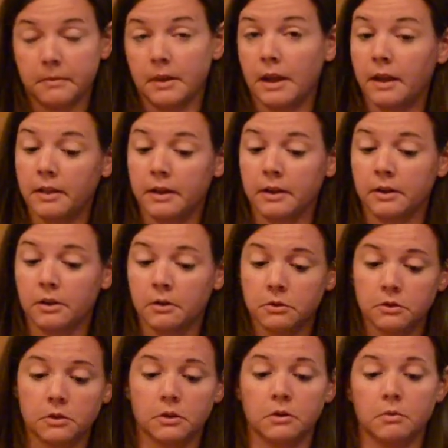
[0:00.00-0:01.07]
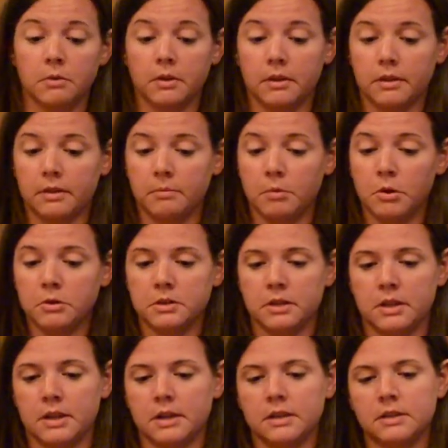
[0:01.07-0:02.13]
I think it goes good with most
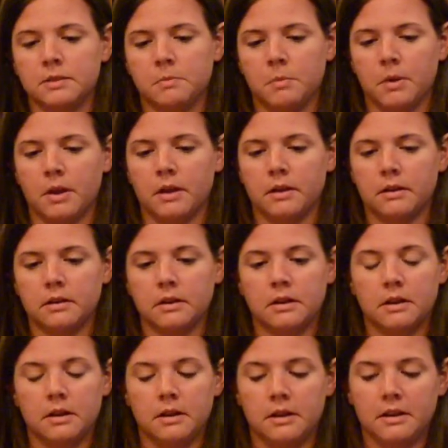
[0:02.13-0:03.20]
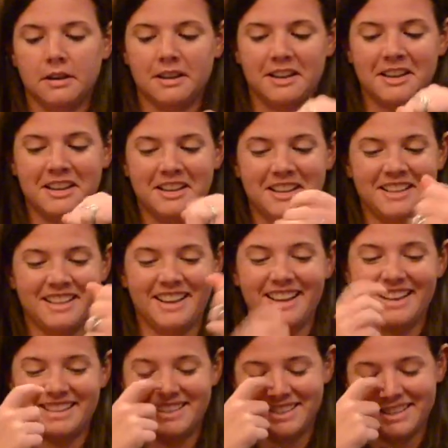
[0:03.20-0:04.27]
things, but
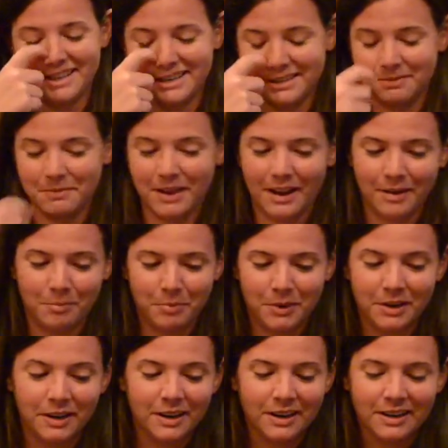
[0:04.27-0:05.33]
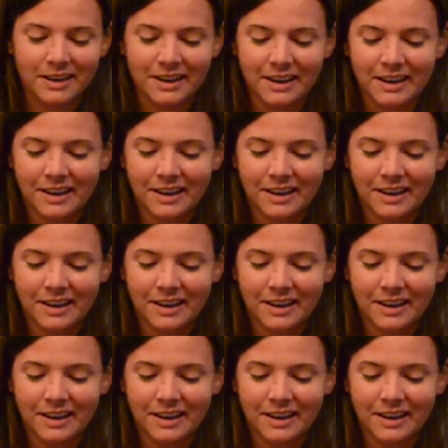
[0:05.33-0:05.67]
that's just my opinion.